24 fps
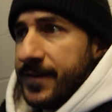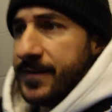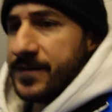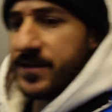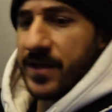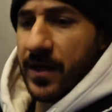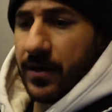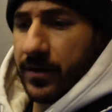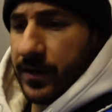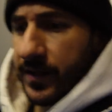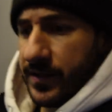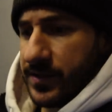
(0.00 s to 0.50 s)

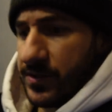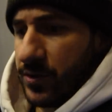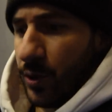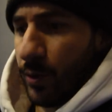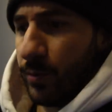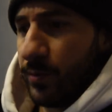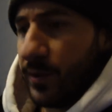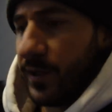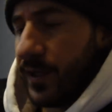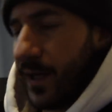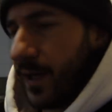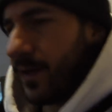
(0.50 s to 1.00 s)
Saturday is
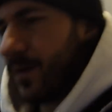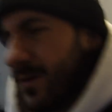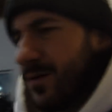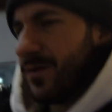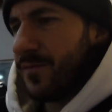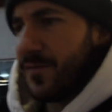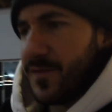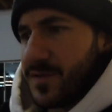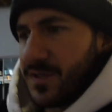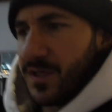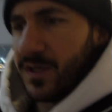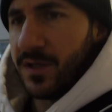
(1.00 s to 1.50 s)
normally, I don't know
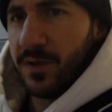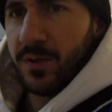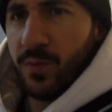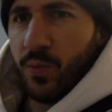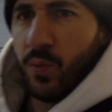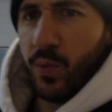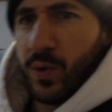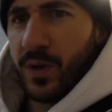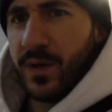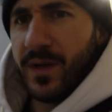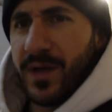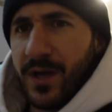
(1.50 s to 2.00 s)
if it's a,
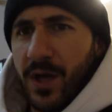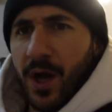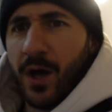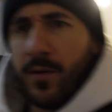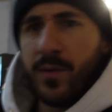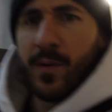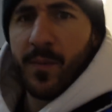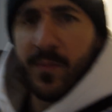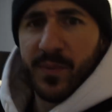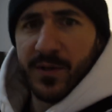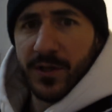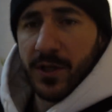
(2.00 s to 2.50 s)

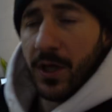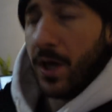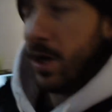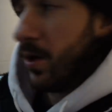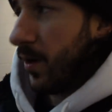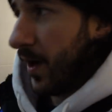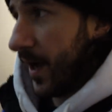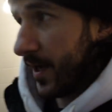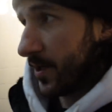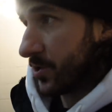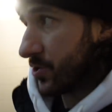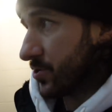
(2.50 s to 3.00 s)
comment
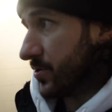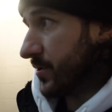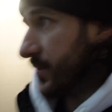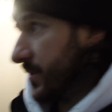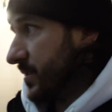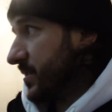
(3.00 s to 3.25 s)
below actually,